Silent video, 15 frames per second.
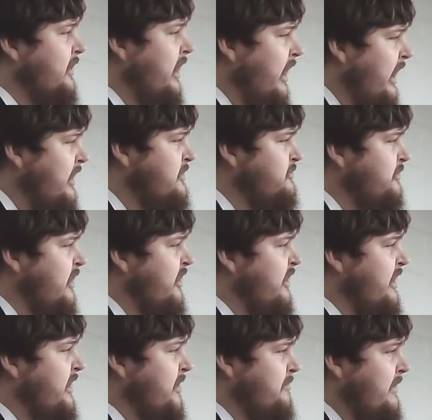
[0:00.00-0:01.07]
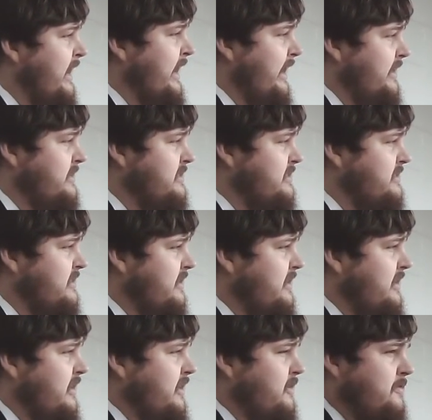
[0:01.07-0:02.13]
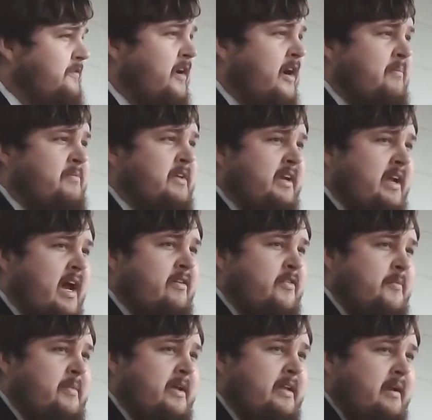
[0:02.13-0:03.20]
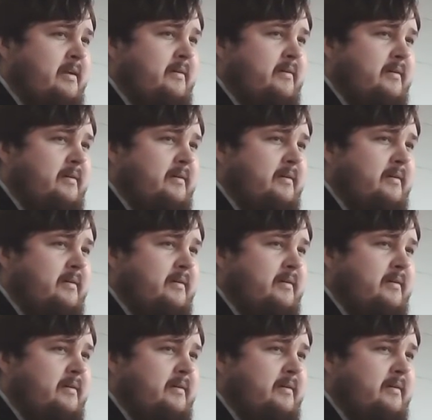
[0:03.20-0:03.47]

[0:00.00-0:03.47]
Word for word: contrary commands from the government,